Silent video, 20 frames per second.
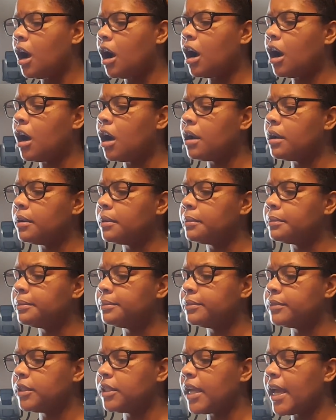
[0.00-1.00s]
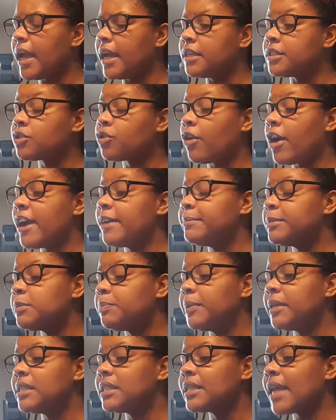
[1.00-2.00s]
Yeah, Scrap
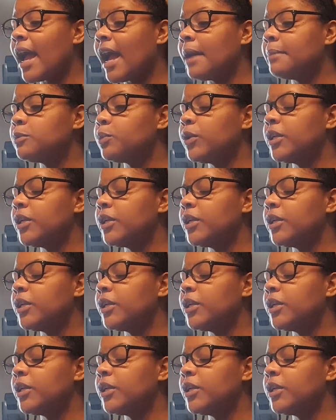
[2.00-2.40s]
spends time